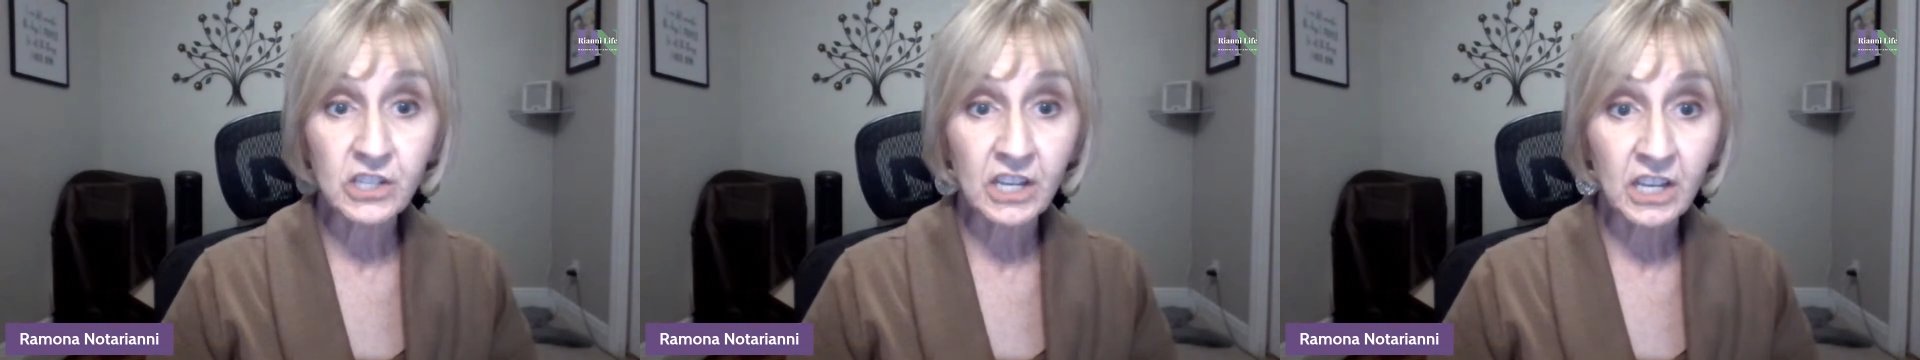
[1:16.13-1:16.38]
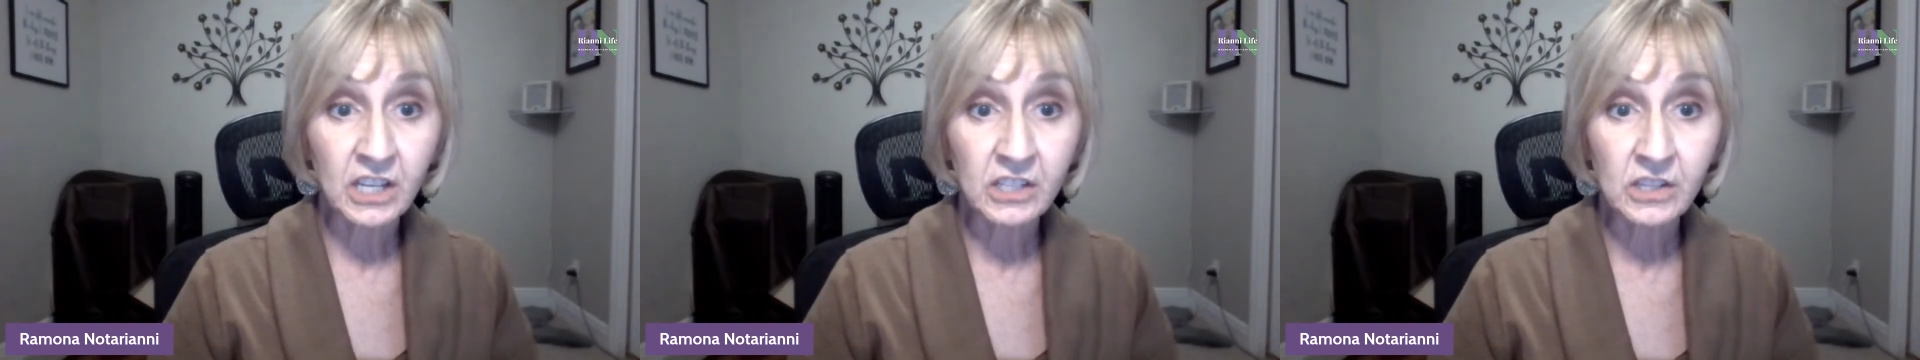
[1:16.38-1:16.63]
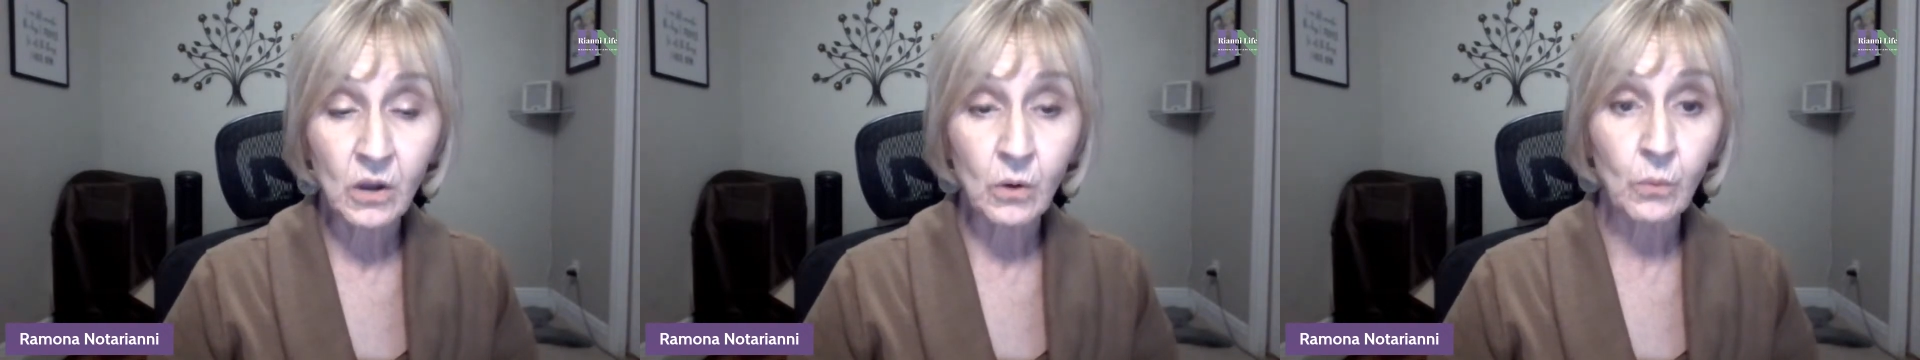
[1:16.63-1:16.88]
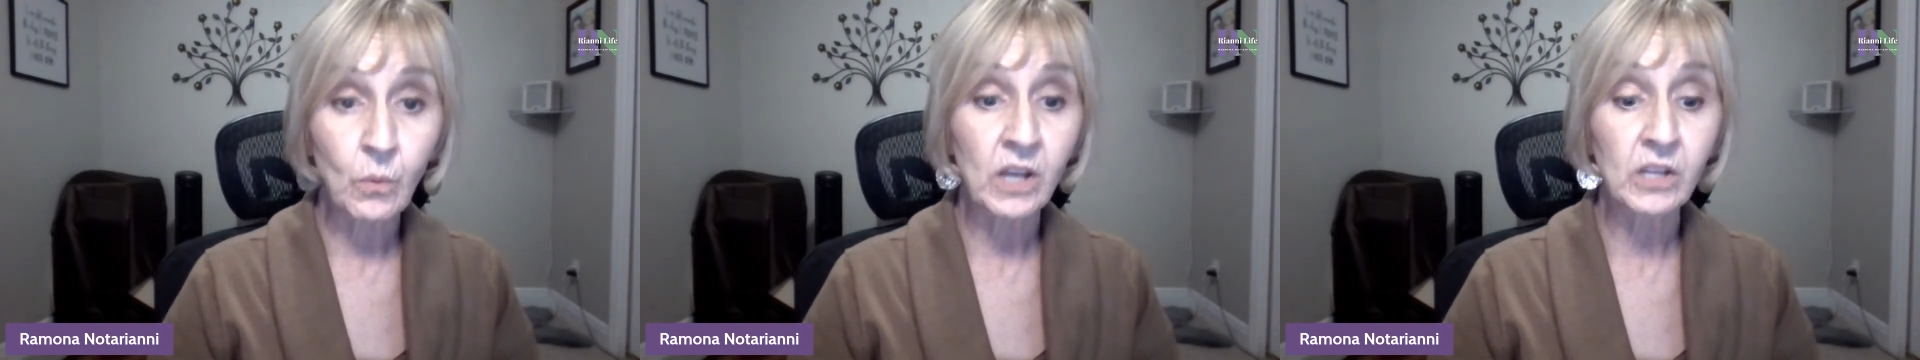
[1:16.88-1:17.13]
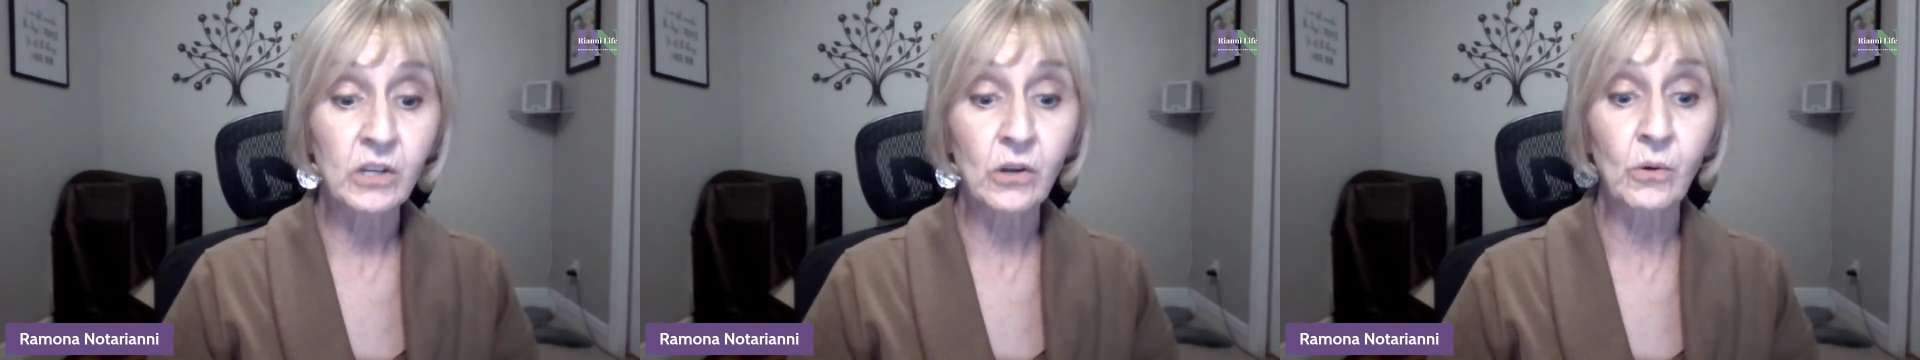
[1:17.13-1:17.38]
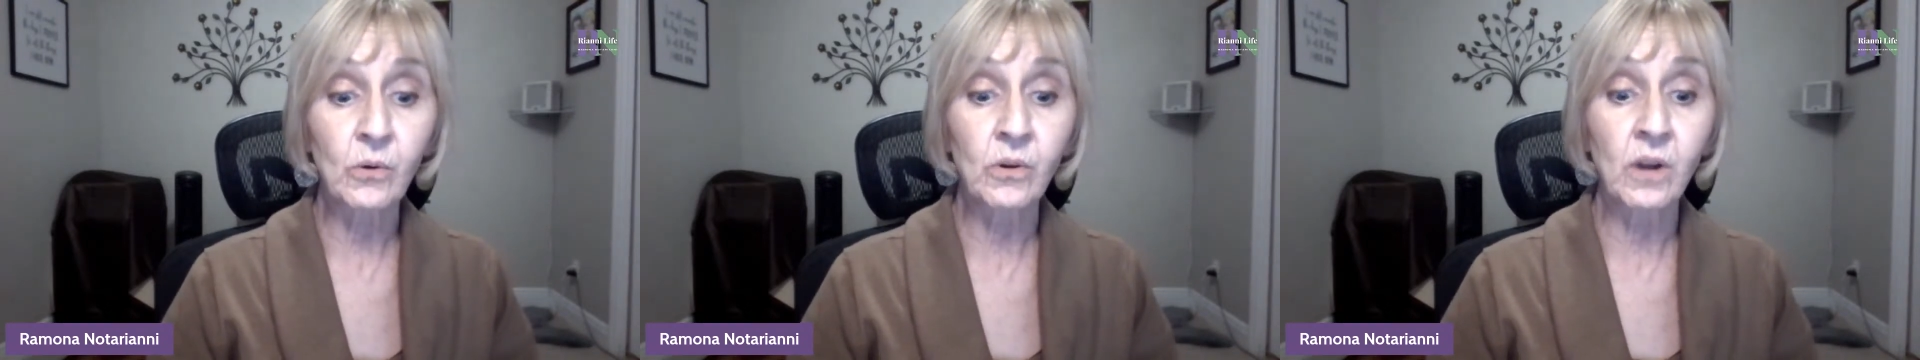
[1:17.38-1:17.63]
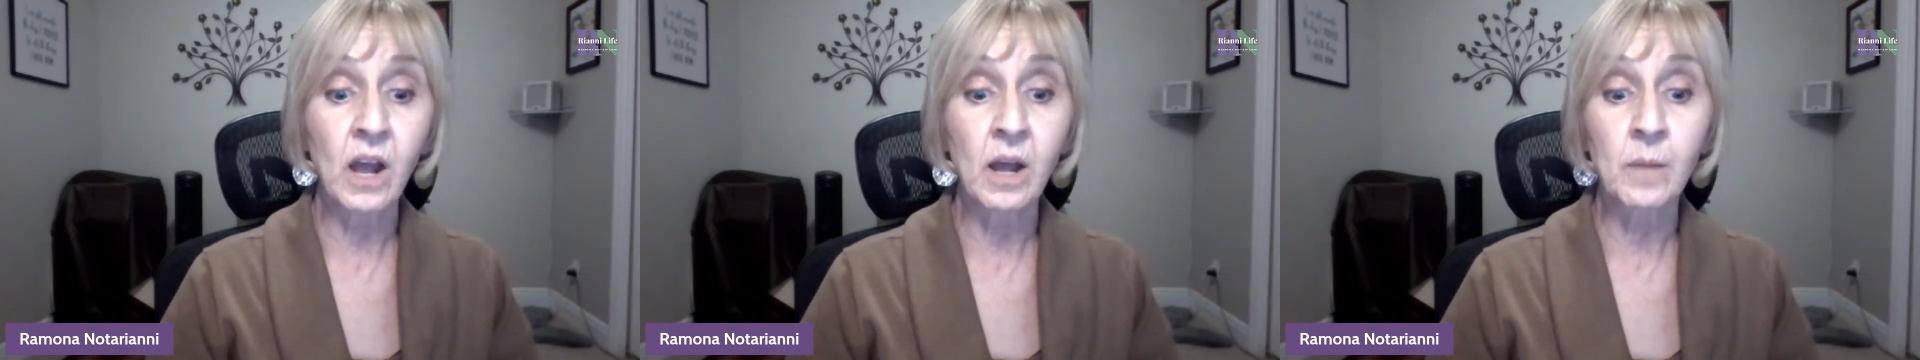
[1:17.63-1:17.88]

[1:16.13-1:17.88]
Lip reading: in what you're